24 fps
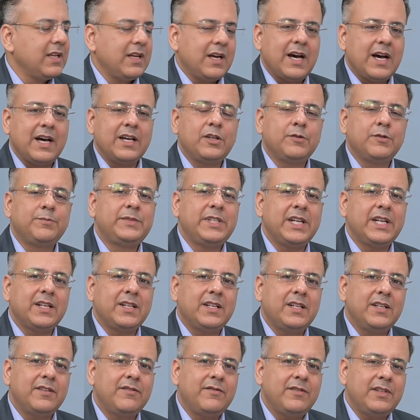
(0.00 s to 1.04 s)
Our
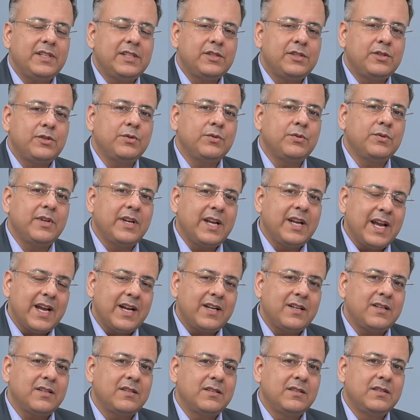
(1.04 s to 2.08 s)
objective is to
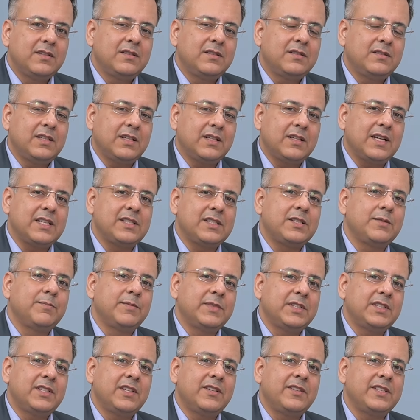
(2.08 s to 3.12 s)
get the customer
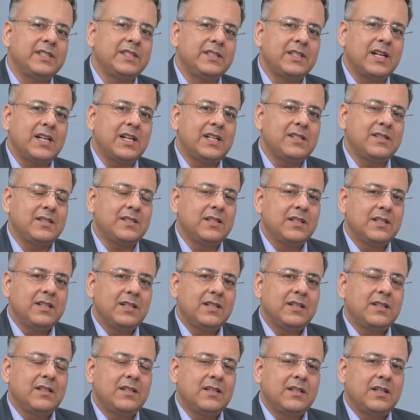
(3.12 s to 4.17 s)
the results,
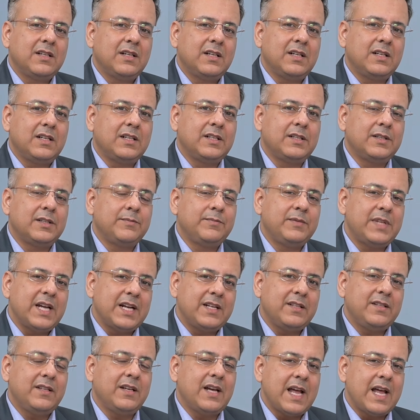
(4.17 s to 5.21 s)

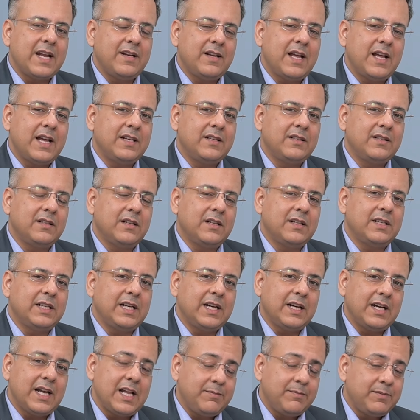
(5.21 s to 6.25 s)
that and
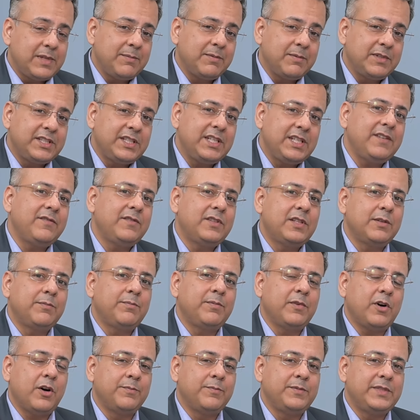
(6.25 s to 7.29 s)
help them achieve the
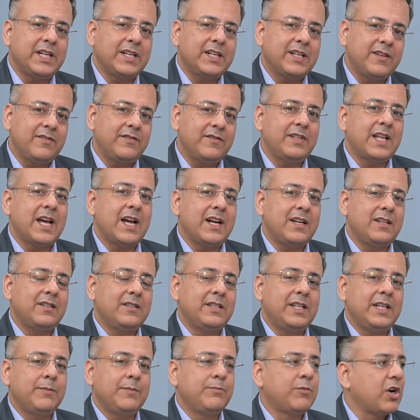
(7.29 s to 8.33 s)
objective that
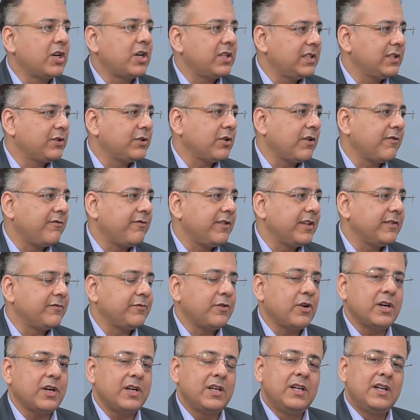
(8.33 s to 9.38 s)
they bought the software
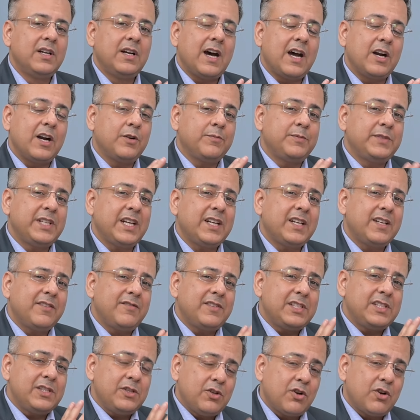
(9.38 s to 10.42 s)
for. Our objective
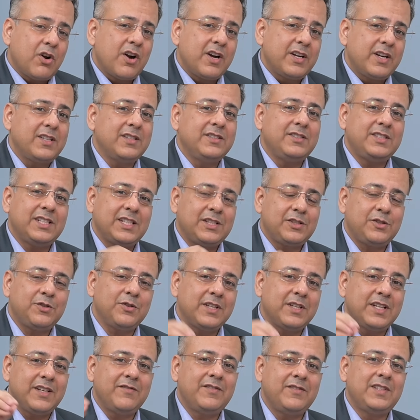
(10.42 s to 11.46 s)
is not just to
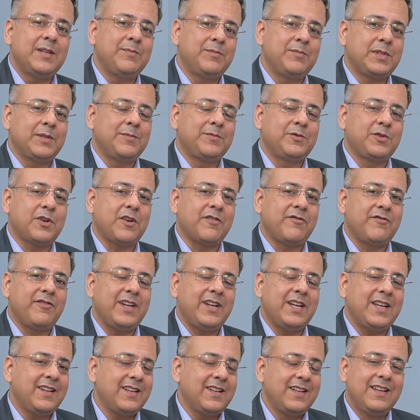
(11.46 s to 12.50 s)
give them some
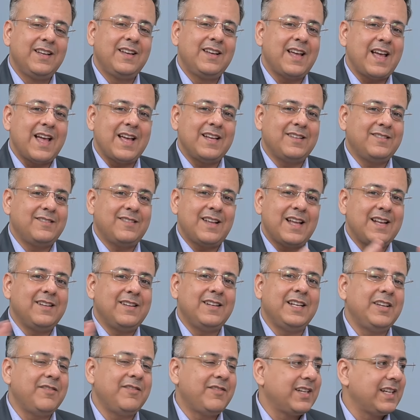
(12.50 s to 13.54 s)
software and
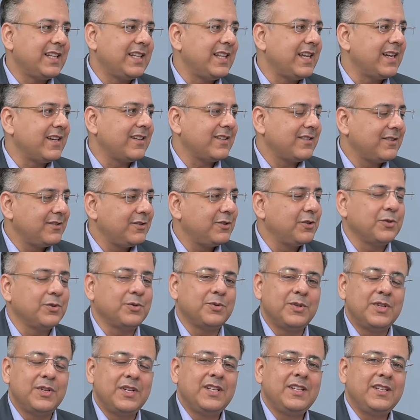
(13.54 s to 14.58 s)
leave it there. No,
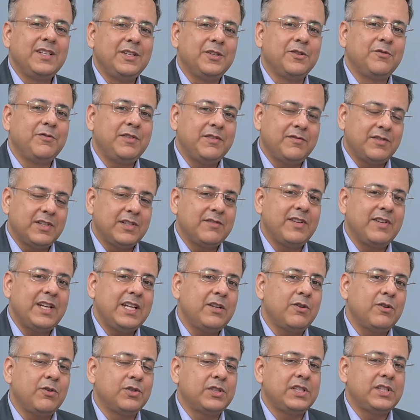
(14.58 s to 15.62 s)
we work very
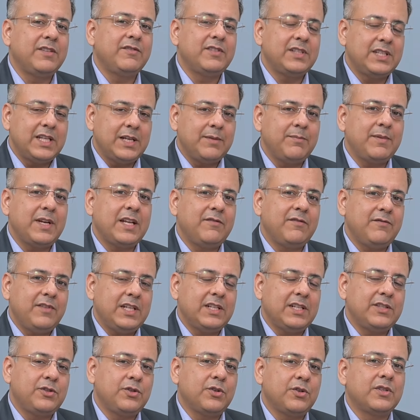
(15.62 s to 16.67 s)
closely with them, and we
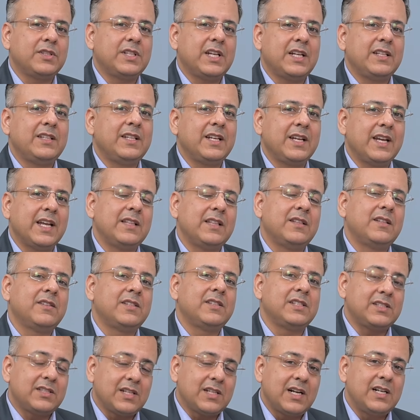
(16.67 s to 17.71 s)
ensure that they get the
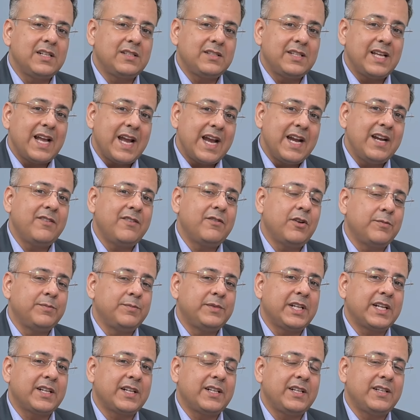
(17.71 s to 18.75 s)
result, the end
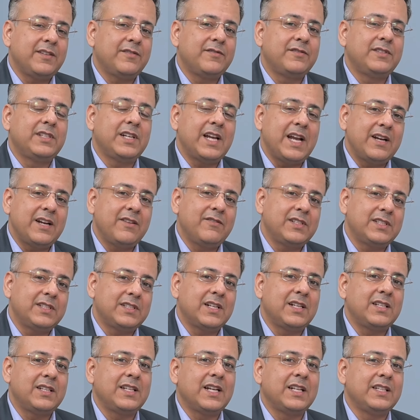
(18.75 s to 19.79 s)
objective, the end
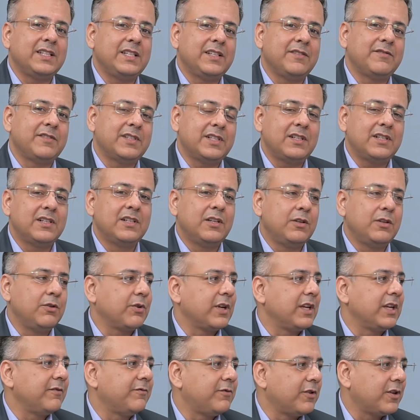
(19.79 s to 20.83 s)
result that they were
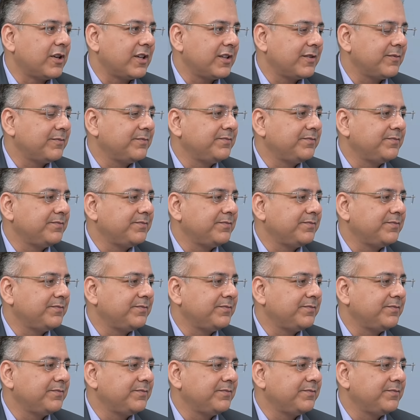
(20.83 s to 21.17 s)
looking for.